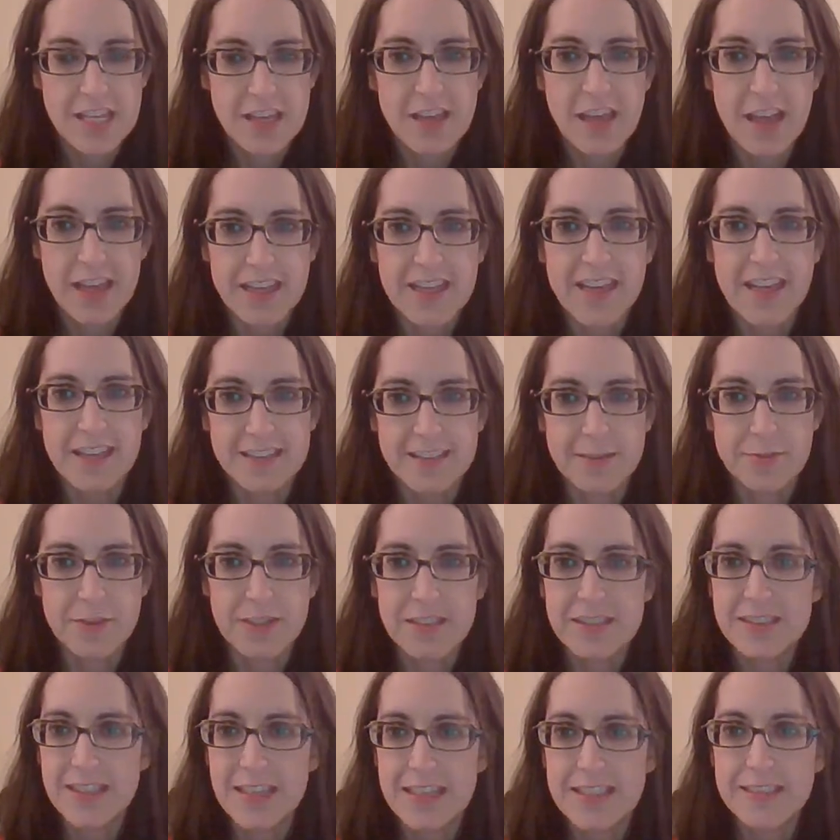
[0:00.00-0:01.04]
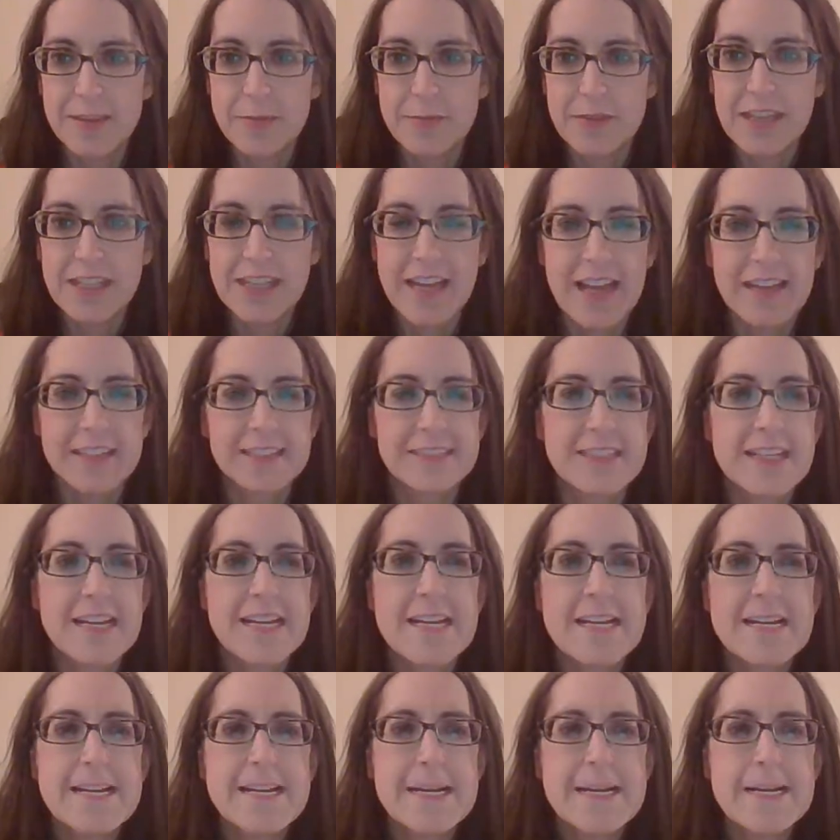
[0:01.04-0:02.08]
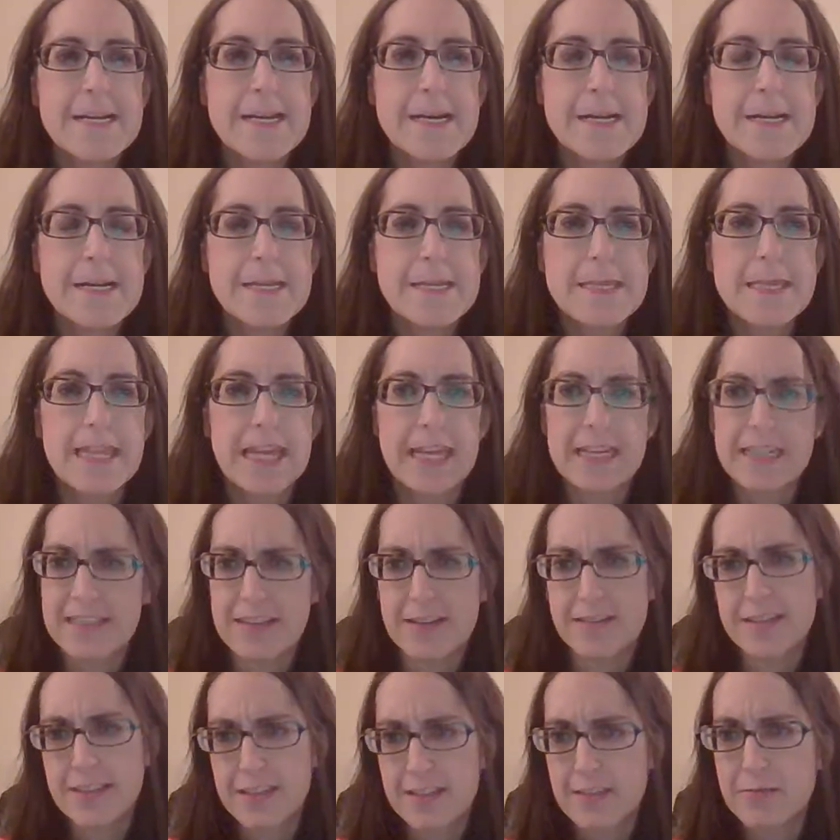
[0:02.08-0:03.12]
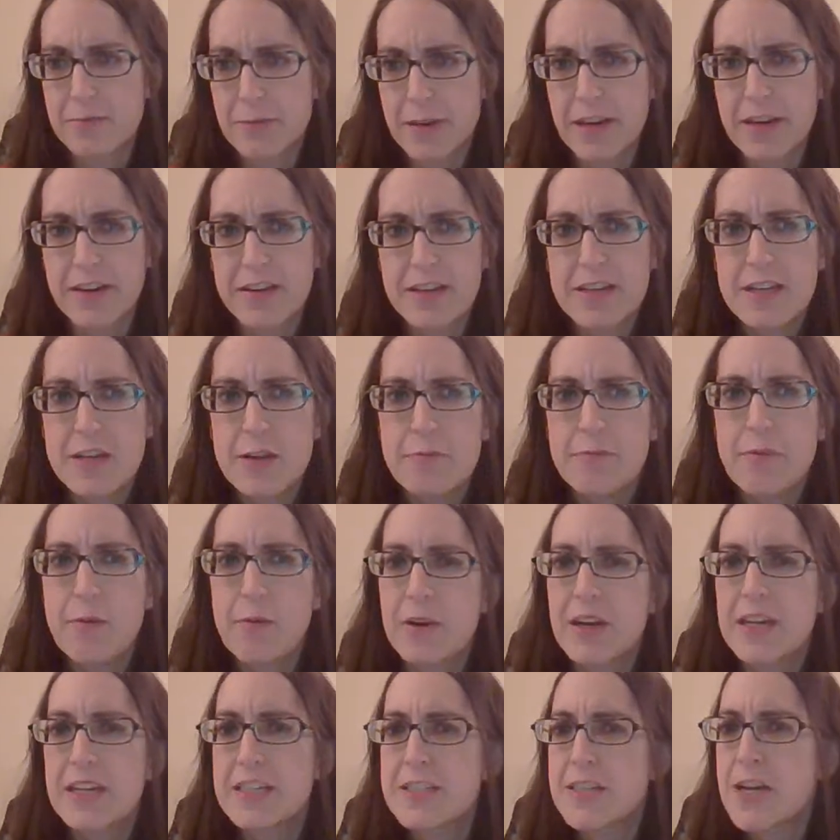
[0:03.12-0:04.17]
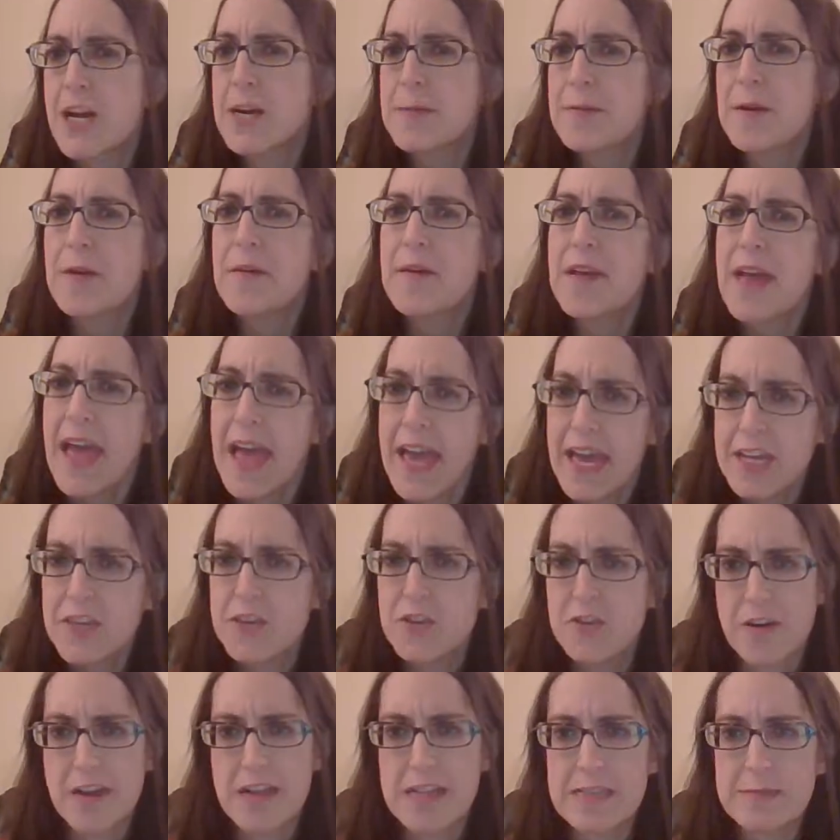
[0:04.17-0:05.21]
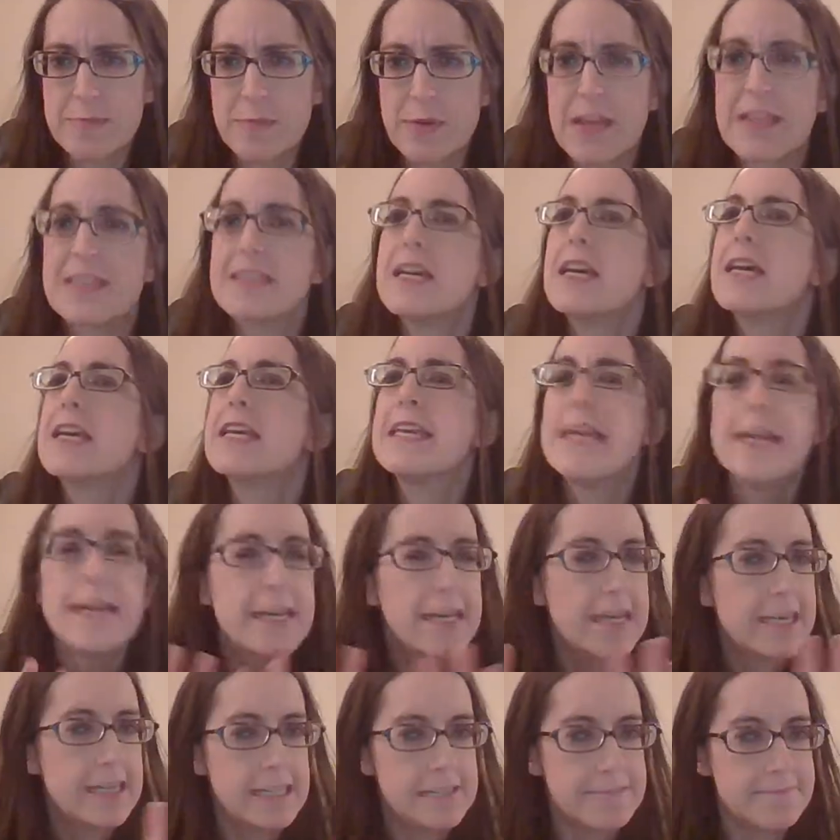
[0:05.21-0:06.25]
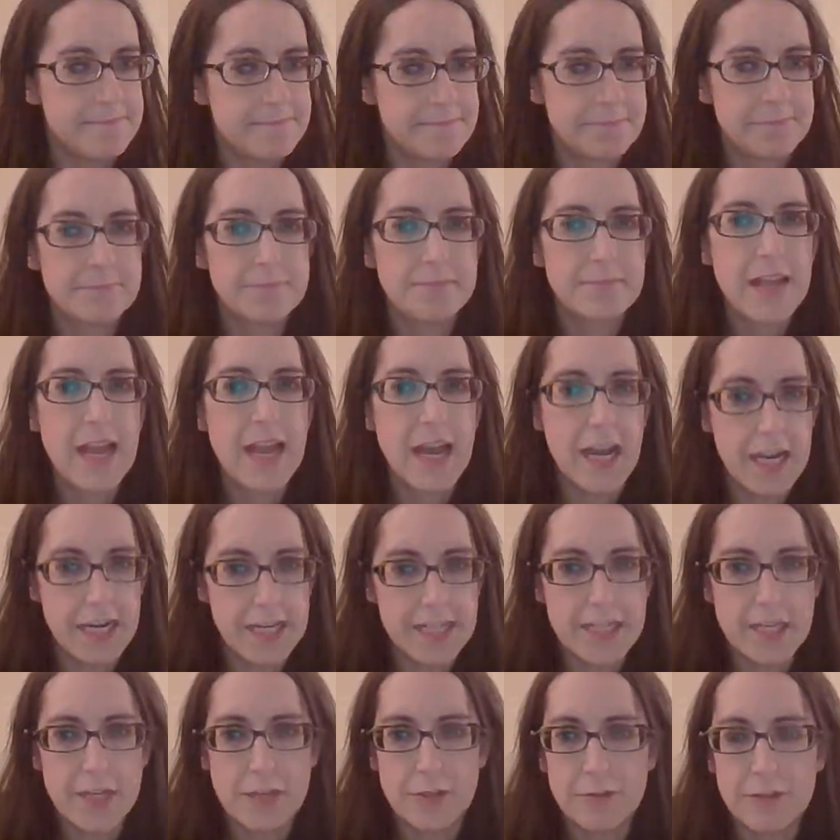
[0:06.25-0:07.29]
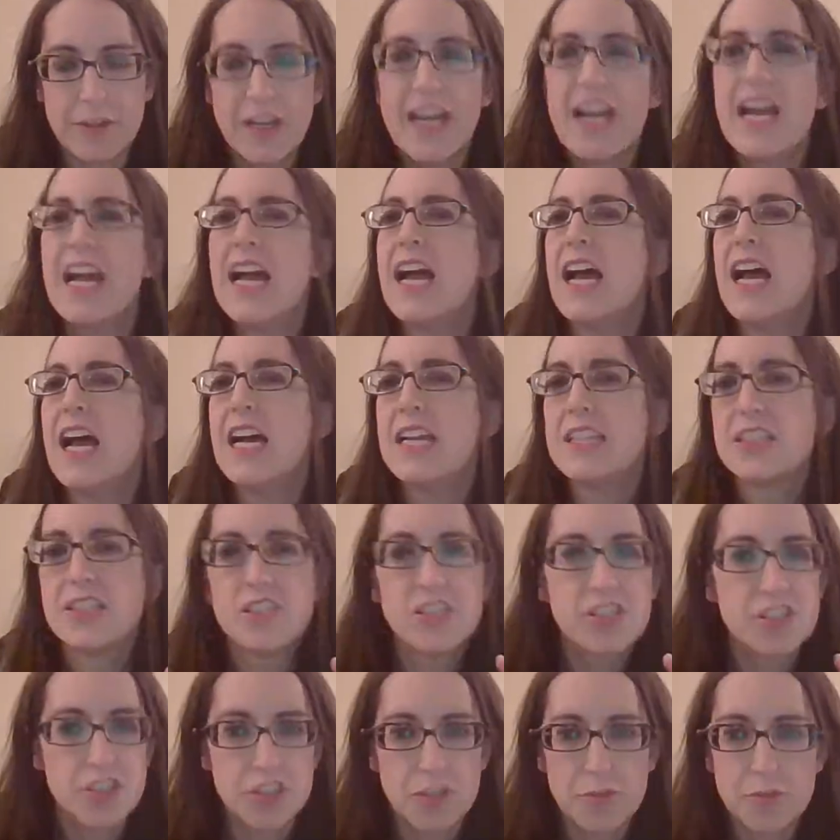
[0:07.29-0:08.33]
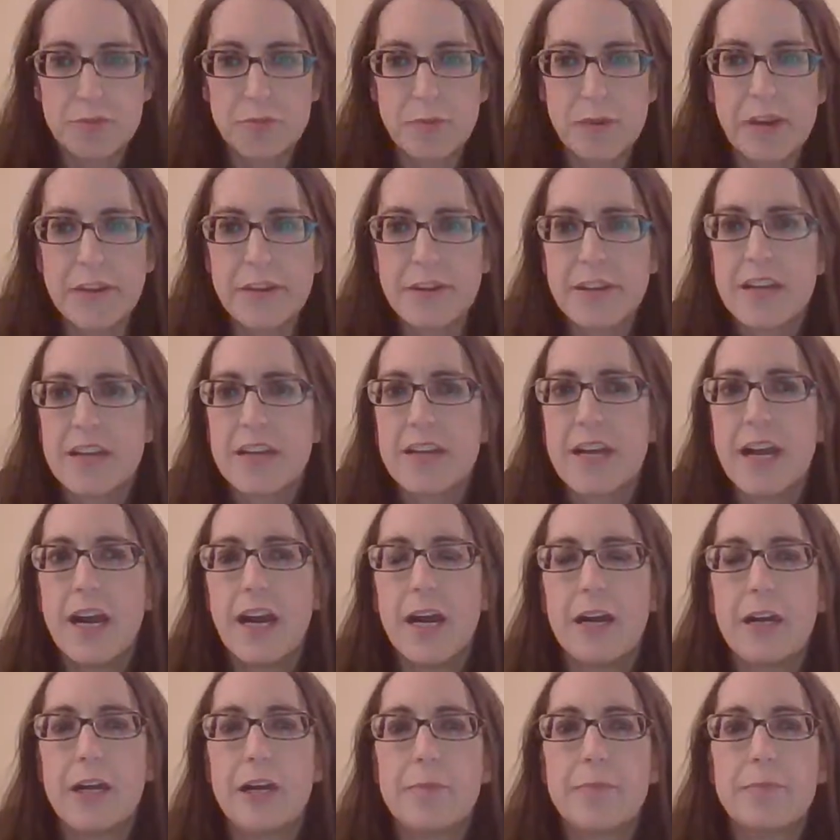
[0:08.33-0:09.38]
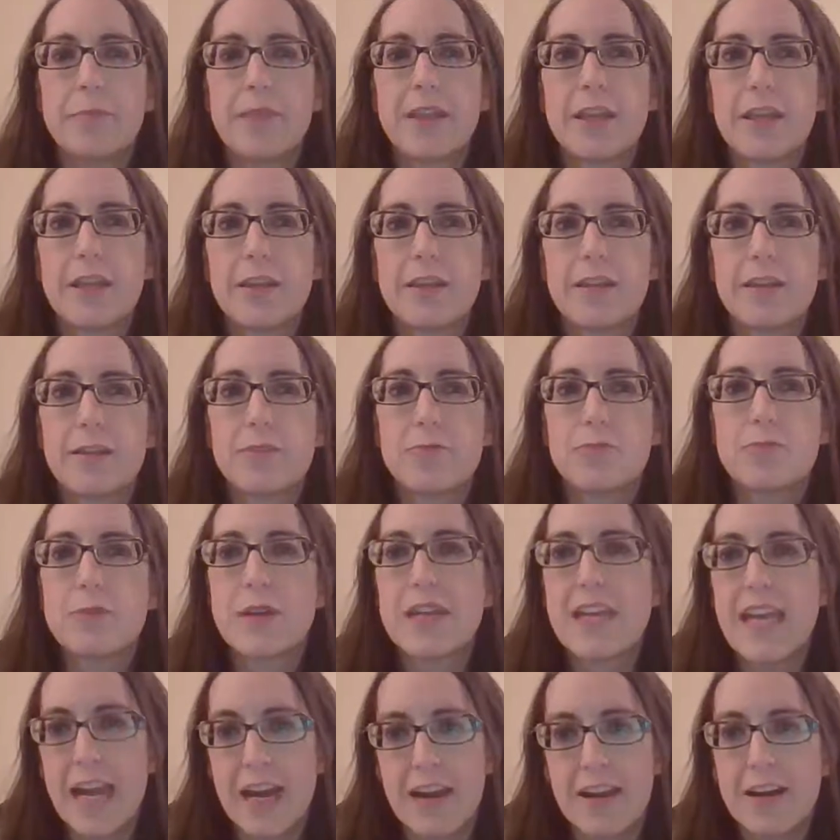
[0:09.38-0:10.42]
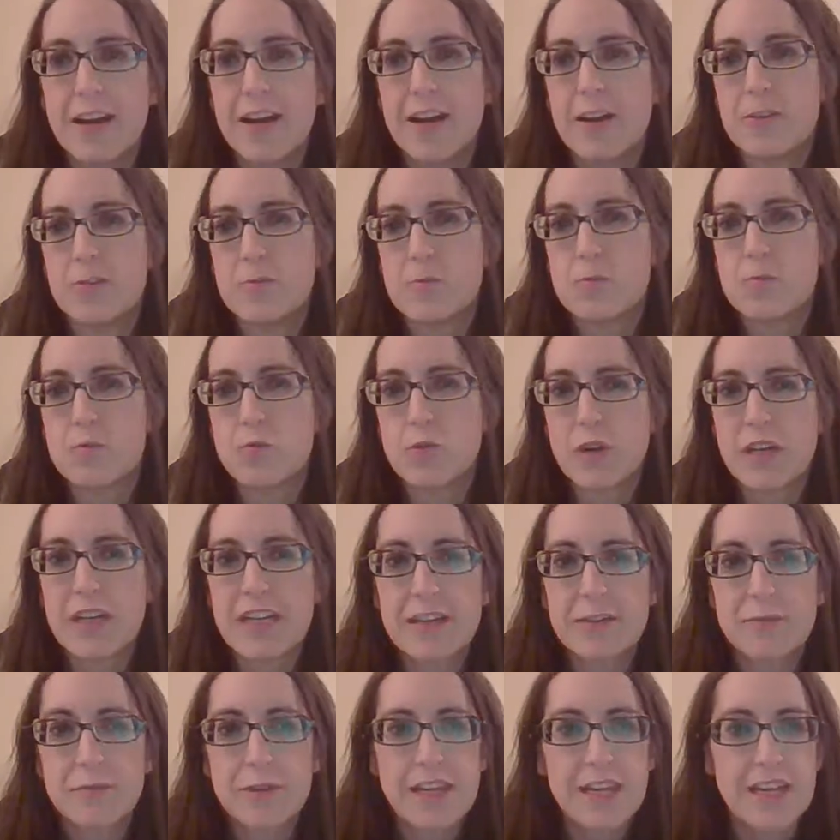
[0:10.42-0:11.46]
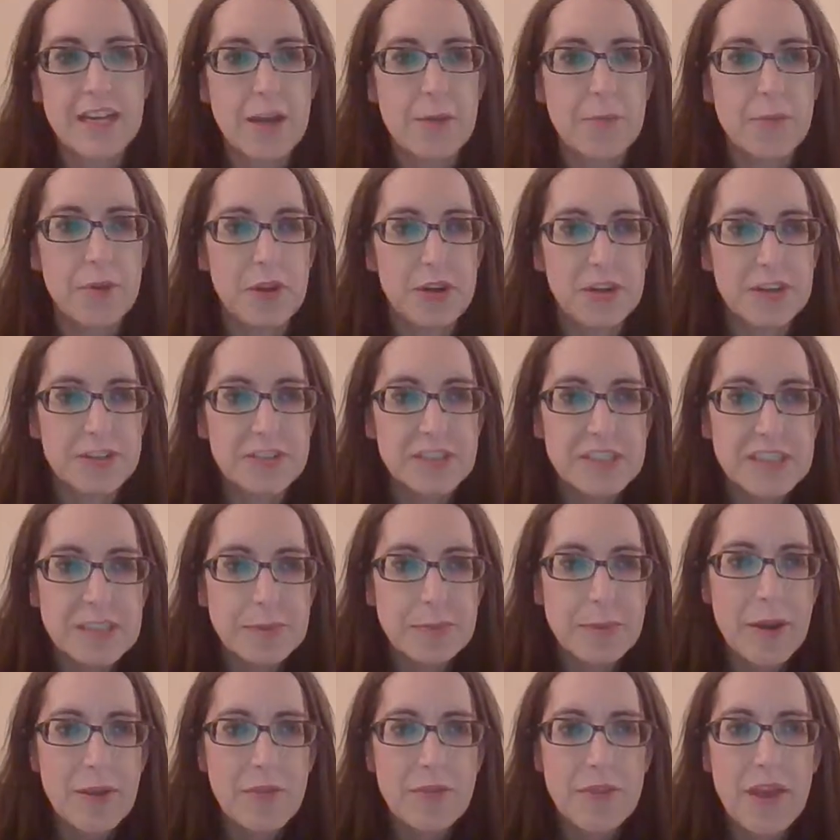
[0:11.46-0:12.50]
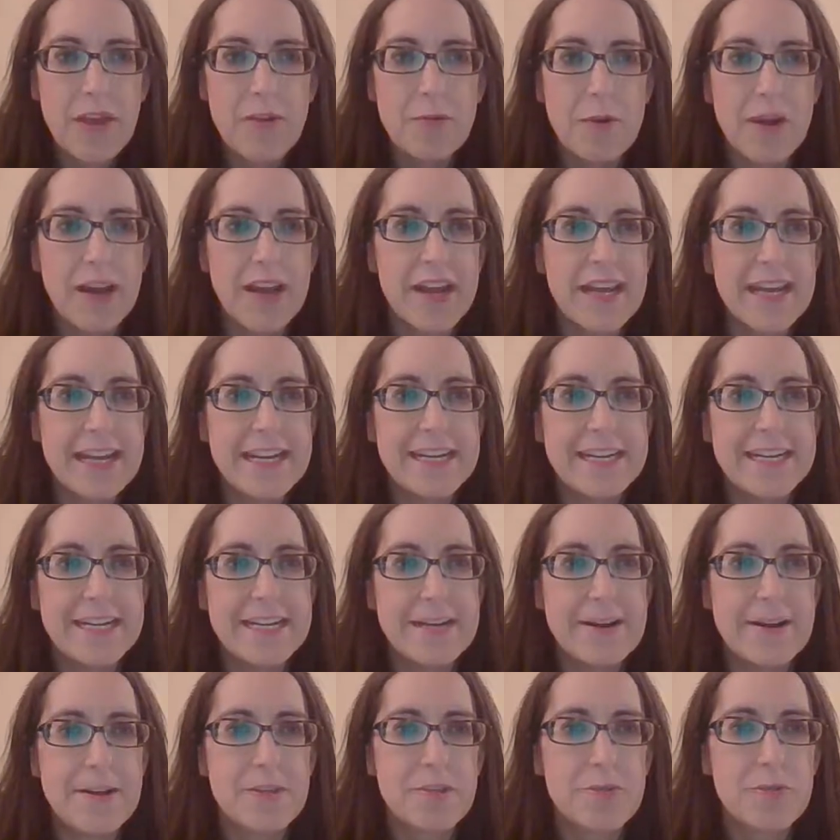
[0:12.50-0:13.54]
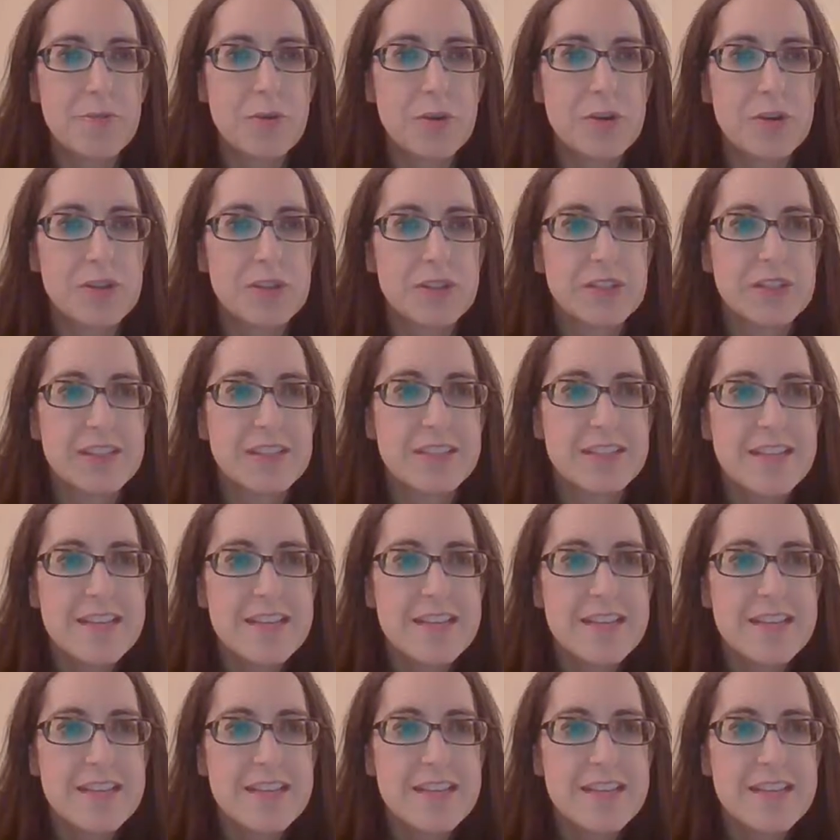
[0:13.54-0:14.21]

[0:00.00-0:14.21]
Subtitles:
yes, I'm going to say something next. That sounds a little weird, but we're going to talk about head transplants. I know, soup's weird. But yeah, we're going to read a couple articles about that, why the world's